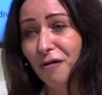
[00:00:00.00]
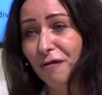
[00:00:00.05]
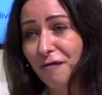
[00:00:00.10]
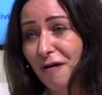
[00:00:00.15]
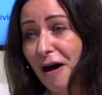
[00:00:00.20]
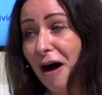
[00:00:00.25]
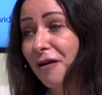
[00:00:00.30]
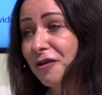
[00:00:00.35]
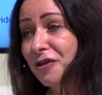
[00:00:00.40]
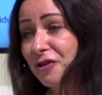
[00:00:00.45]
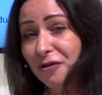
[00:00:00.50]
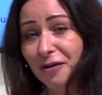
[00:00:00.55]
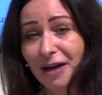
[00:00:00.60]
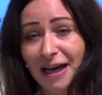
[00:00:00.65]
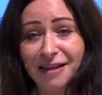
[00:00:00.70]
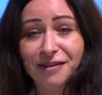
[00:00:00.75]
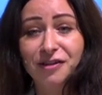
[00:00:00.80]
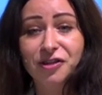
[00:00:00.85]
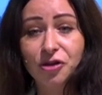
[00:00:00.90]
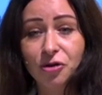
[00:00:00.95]
of how to
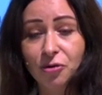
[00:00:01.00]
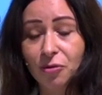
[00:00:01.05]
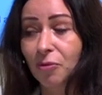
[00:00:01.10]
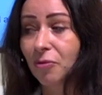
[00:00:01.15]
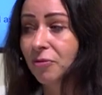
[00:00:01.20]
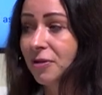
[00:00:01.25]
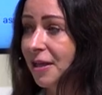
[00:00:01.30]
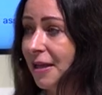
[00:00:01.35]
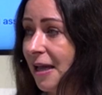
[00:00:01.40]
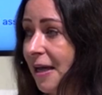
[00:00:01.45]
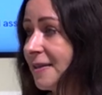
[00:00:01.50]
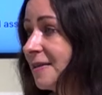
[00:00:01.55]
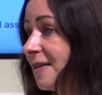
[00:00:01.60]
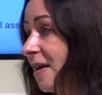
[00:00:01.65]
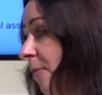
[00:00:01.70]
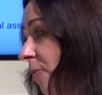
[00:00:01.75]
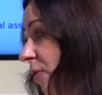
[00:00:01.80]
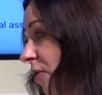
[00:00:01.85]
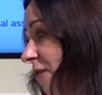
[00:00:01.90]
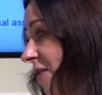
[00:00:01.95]
get through the next
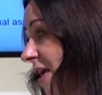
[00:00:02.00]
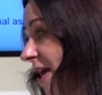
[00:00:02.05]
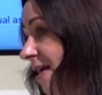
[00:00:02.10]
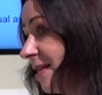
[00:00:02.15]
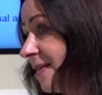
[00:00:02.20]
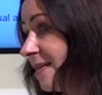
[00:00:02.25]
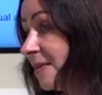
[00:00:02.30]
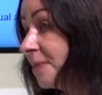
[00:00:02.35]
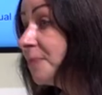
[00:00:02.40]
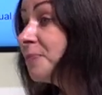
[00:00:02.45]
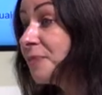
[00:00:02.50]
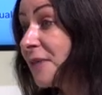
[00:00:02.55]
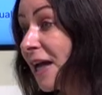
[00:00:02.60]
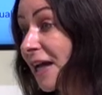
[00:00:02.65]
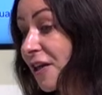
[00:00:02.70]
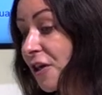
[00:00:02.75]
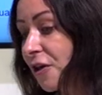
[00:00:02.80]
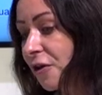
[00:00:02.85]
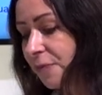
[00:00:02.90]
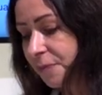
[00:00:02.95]
couple of years.
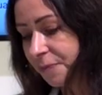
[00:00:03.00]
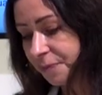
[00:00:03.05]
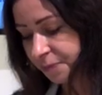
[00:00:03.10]
Thank you.